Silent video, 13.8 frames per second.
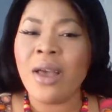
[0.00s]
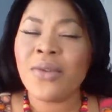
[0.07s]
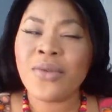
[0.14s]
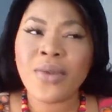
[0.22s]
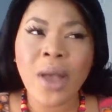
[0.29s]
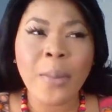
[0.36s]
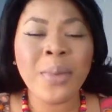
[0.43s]

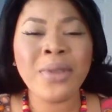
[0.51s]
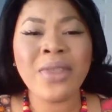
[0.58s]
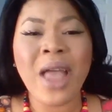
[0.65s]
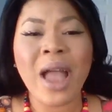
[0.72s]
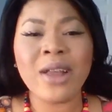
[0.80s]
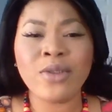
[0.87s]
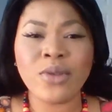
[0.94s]
something
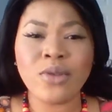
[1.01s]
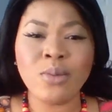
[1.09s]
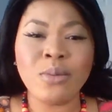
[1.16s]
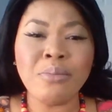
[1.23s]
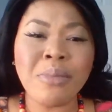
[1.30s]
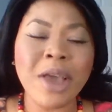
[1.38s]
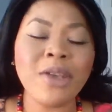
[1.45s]
that
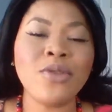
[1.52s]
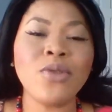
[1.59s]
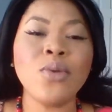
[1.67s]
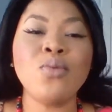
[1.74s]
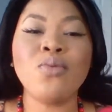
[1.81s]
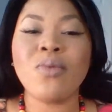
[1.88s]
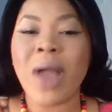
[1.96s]
just makes
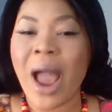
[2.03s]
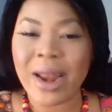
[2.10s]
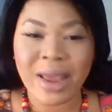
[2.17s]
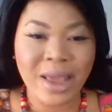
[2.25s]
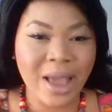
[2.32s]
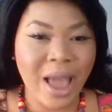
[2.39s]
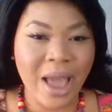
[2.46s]
you
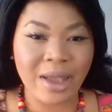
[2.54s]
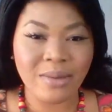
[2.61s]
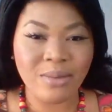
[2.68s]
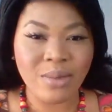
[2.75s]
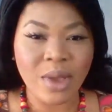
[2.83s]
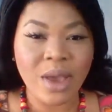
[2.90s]
radiate.